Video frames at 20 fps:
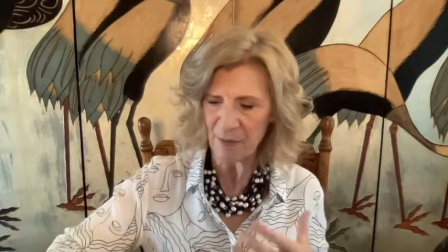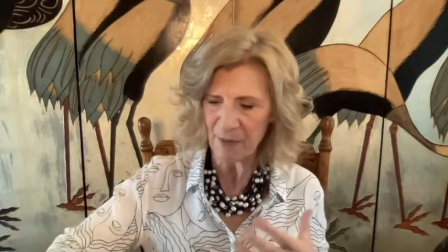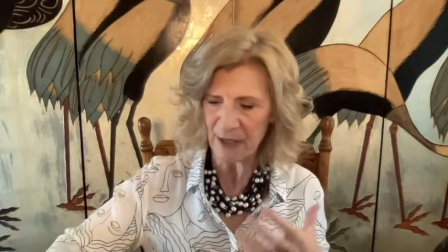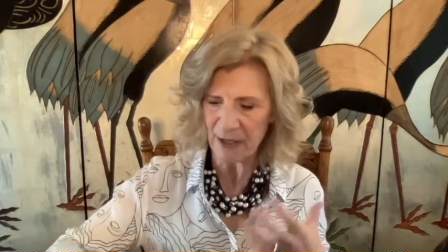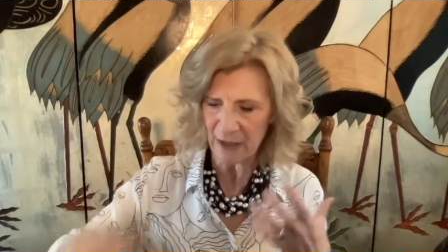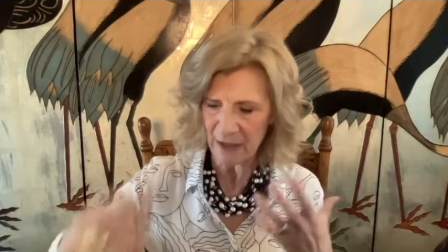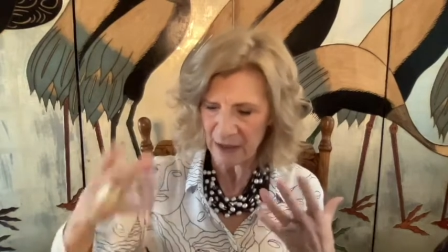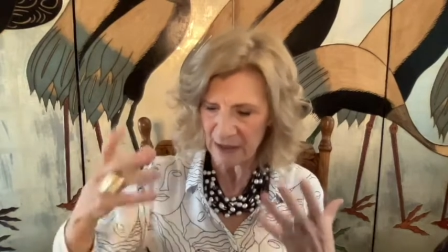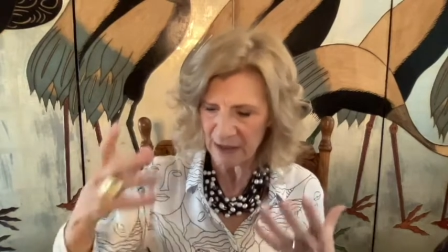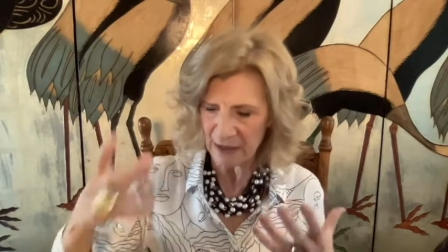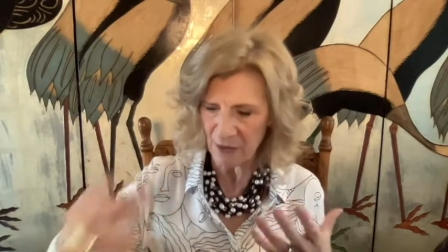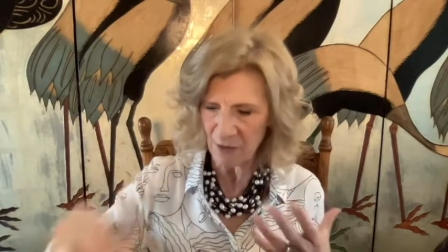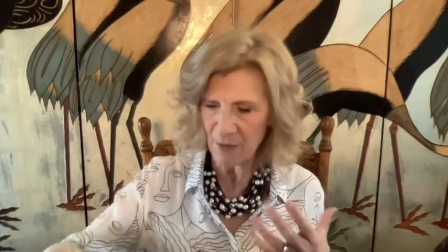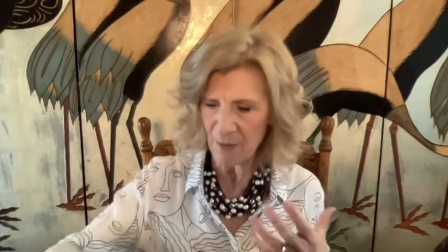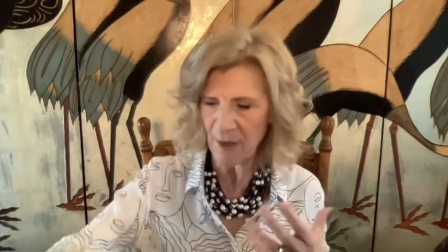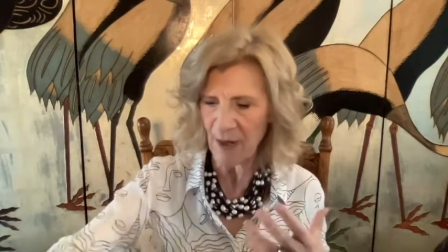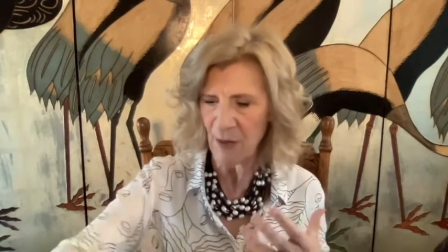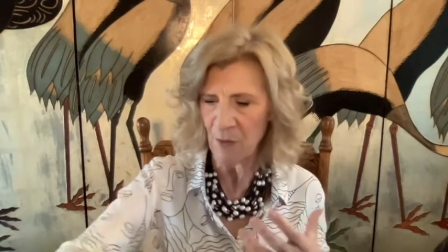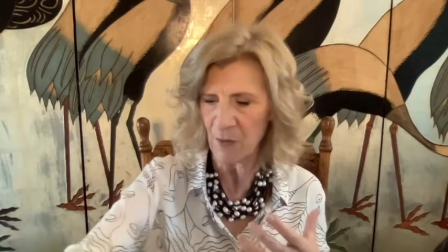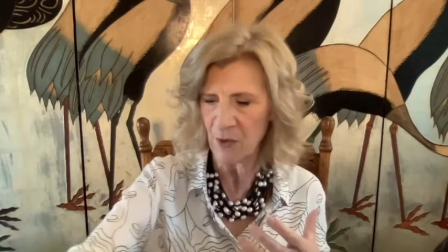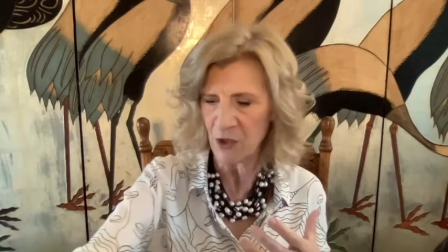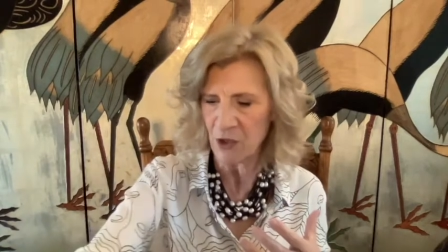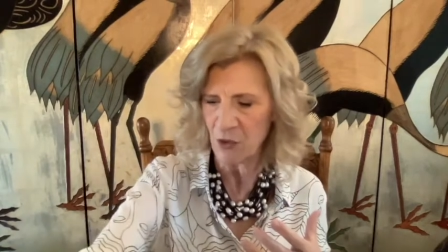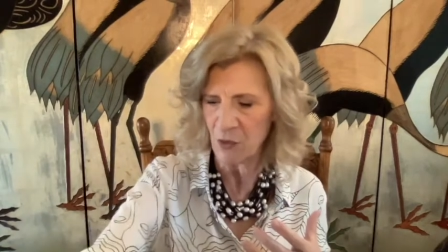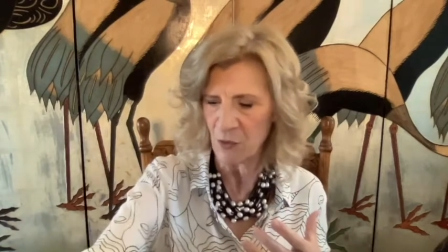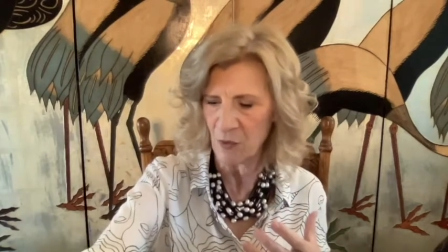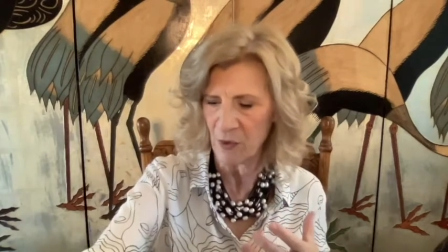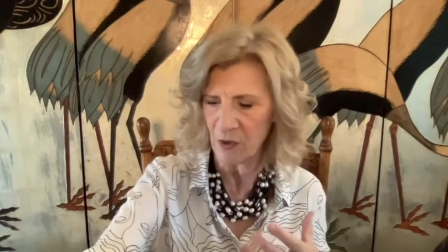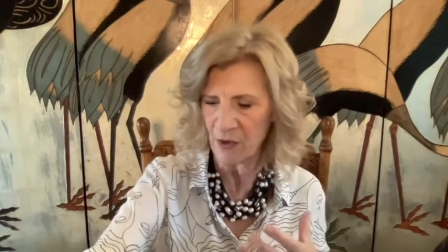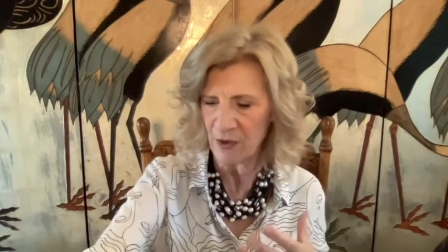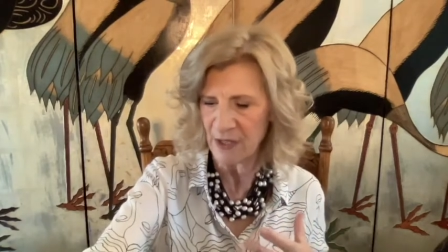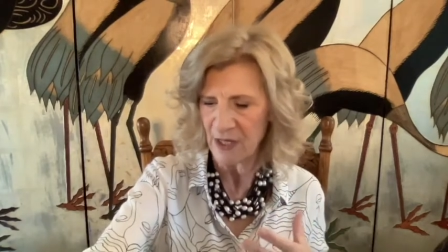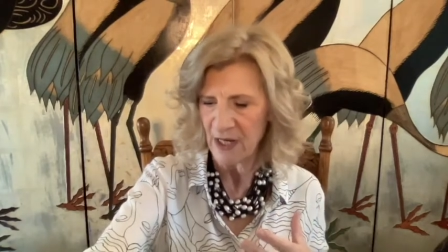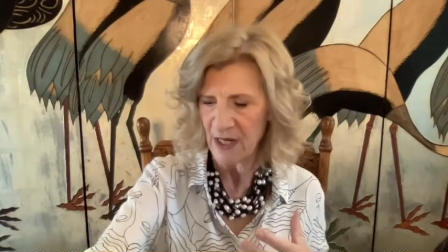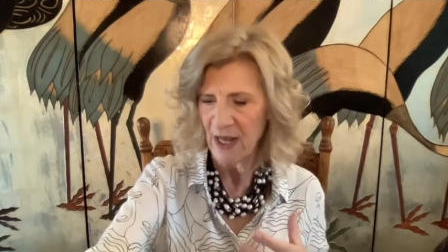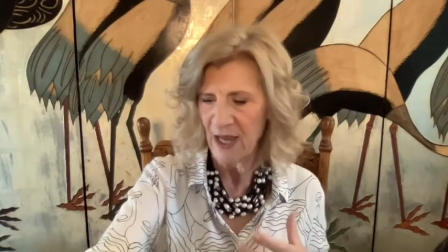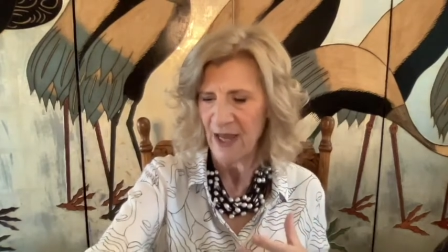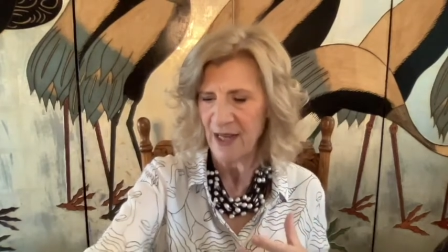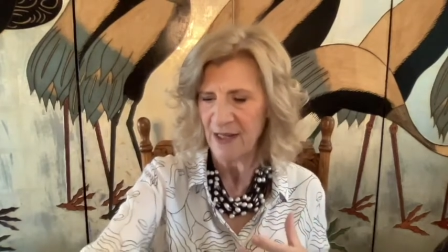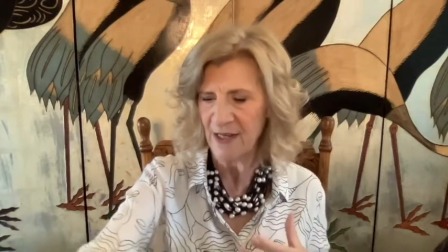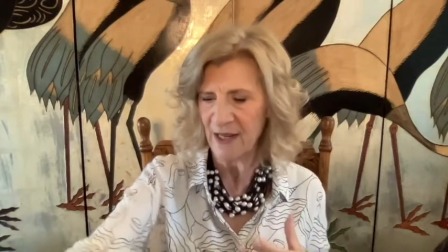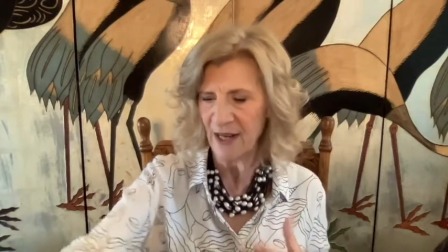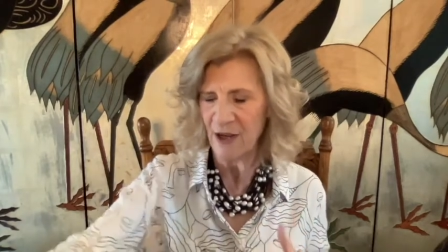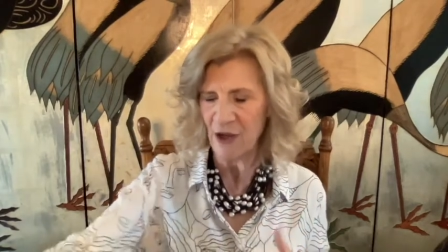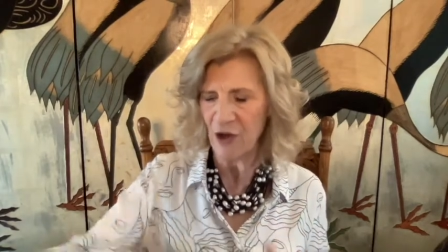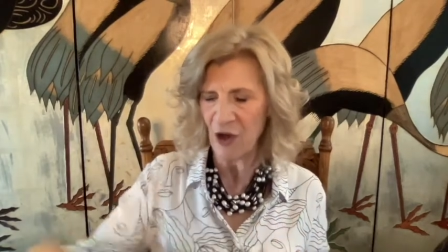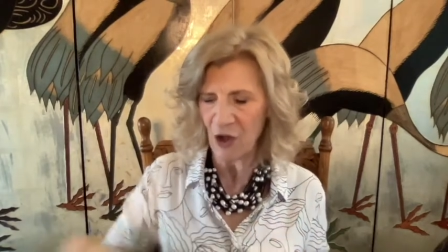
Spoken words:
Be clear about what you want and